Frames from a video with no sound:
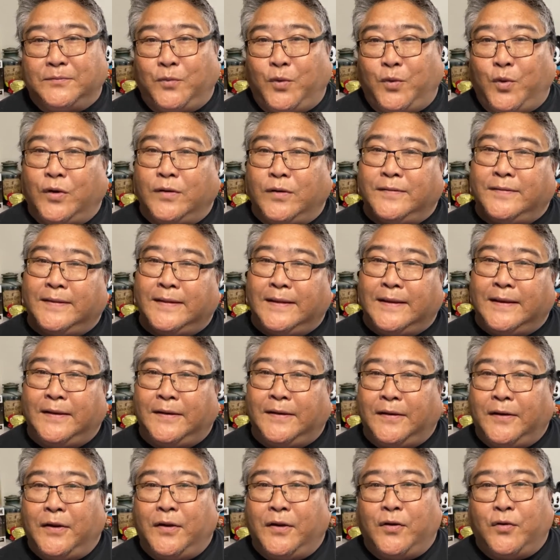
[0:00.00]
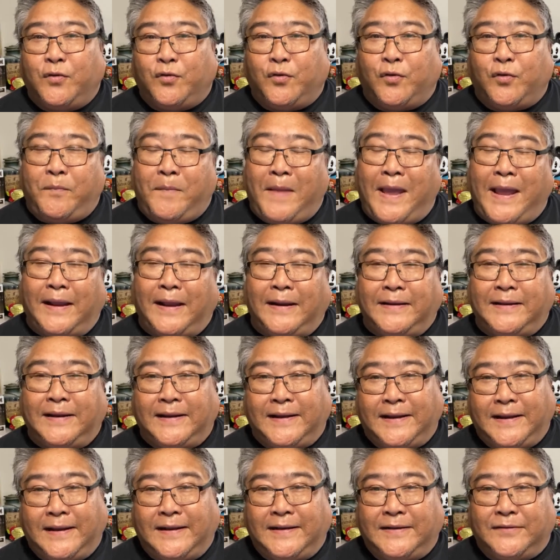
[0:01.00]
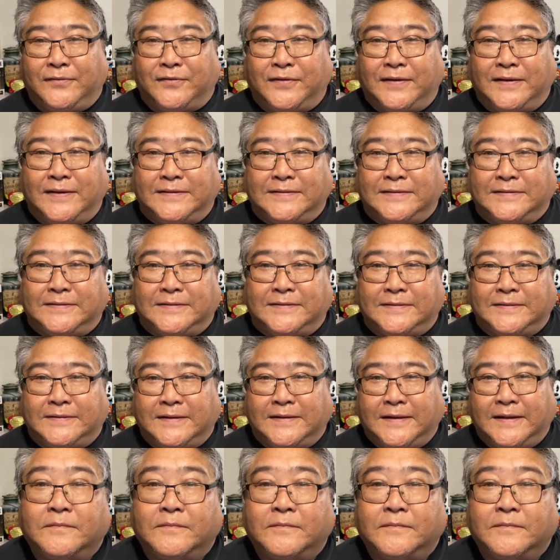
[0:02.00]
more the romantic interest.